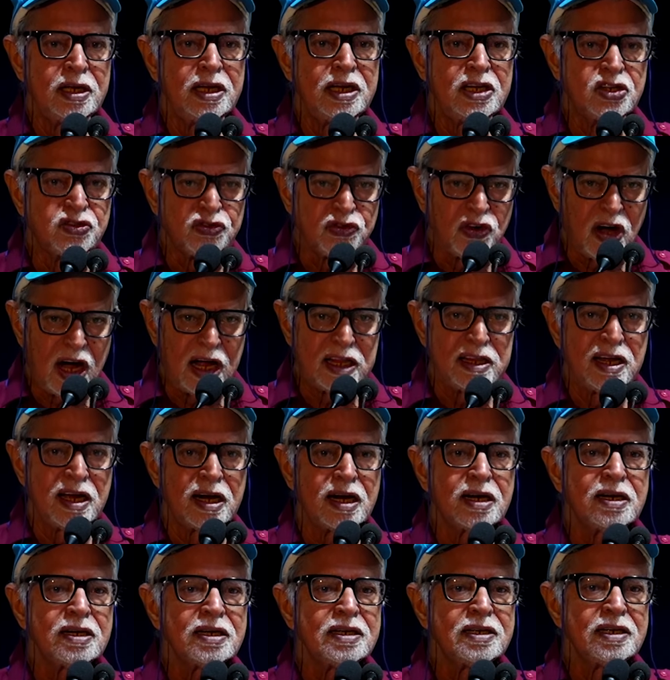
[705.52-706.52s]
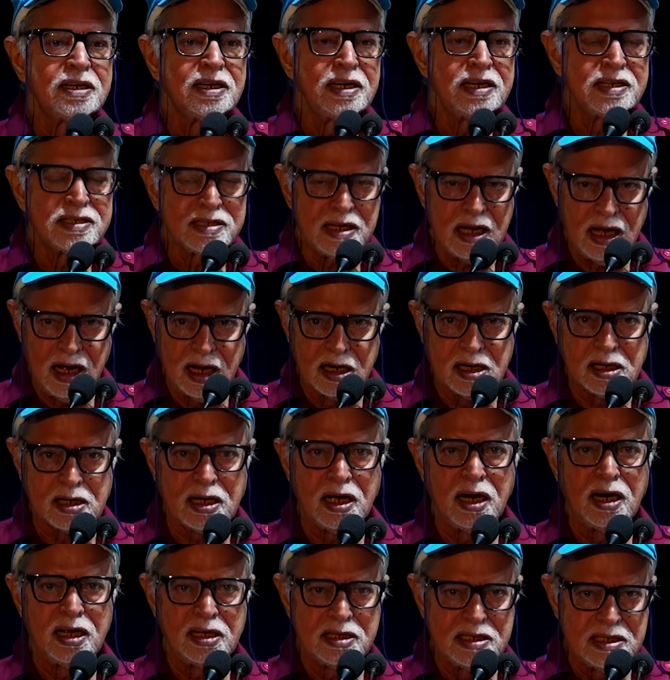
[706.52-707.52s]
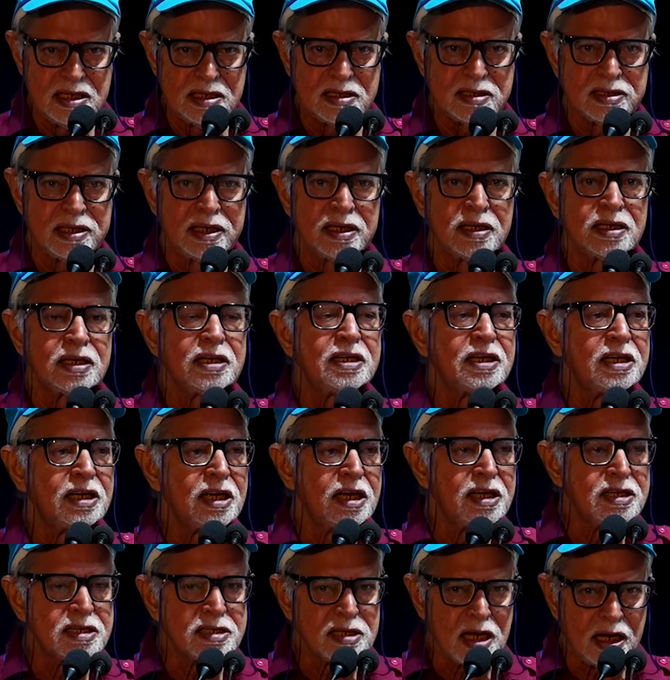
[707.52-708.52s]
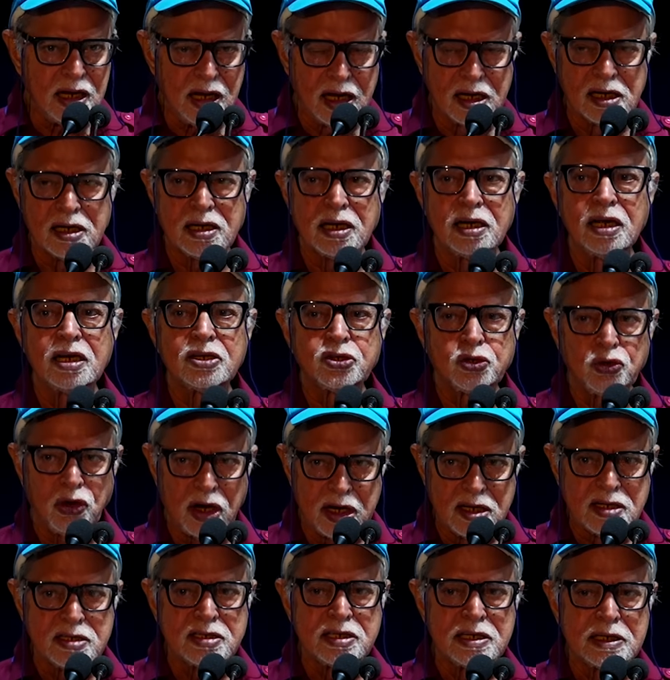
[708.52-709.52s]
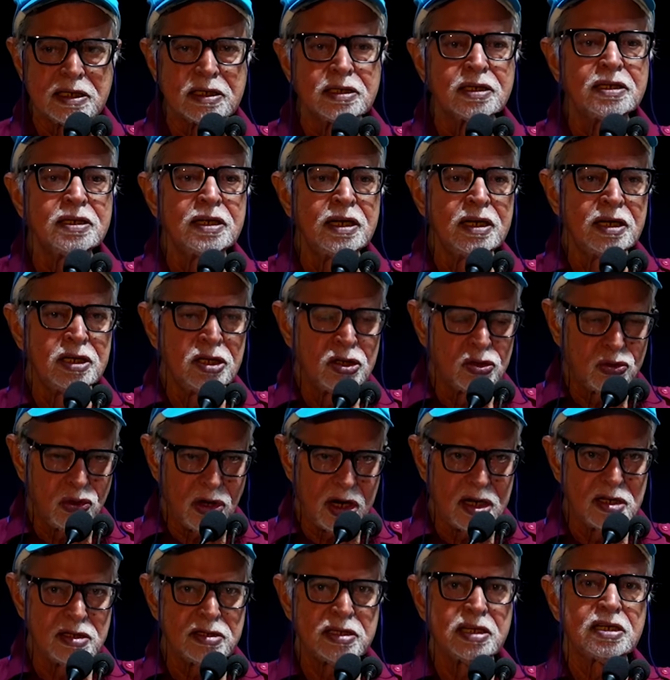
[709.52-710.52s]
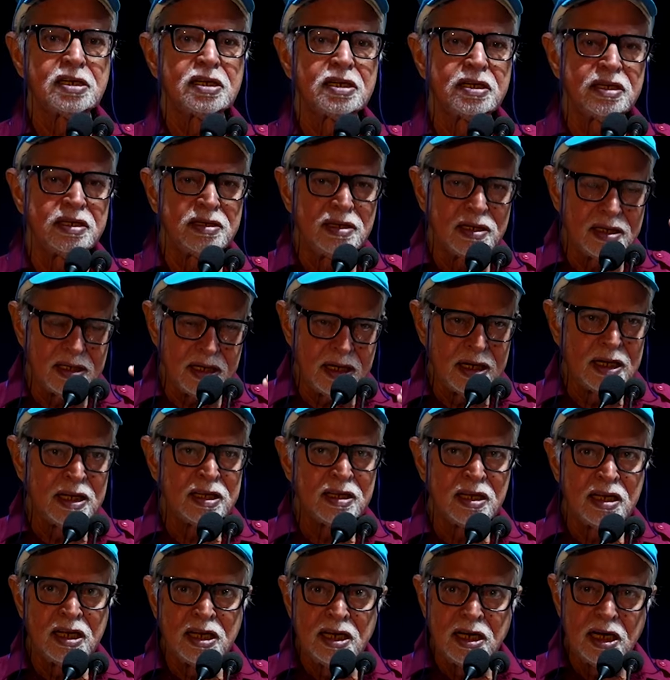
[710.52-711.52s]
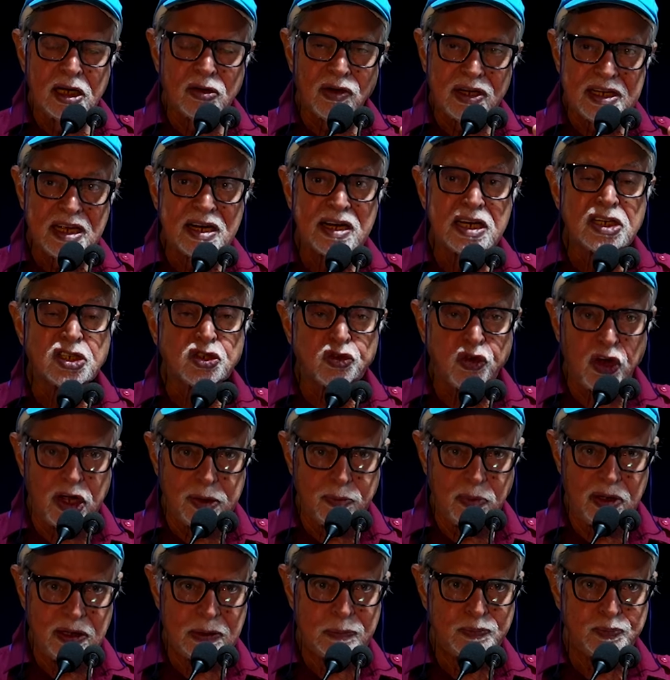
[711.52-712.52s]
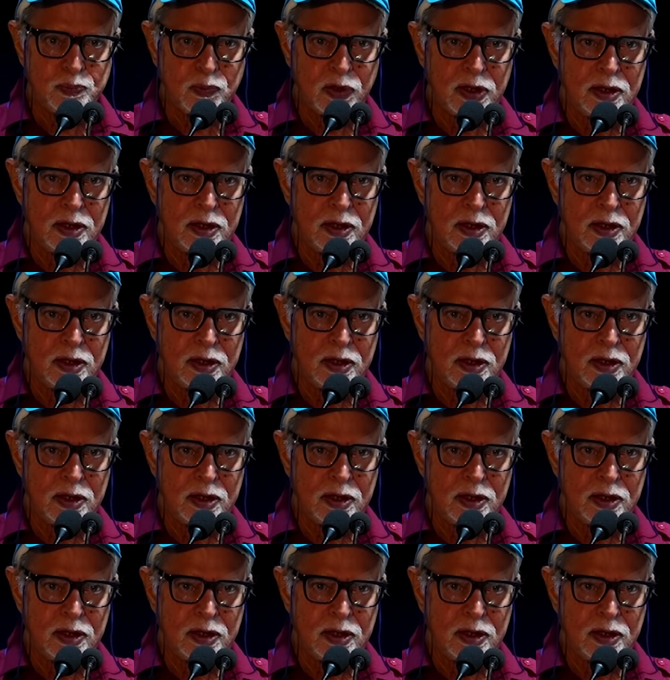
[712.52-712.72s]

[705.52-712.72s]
His father, his uncle Ajit Singh, his uncle Swaran Singh, it was a rich family.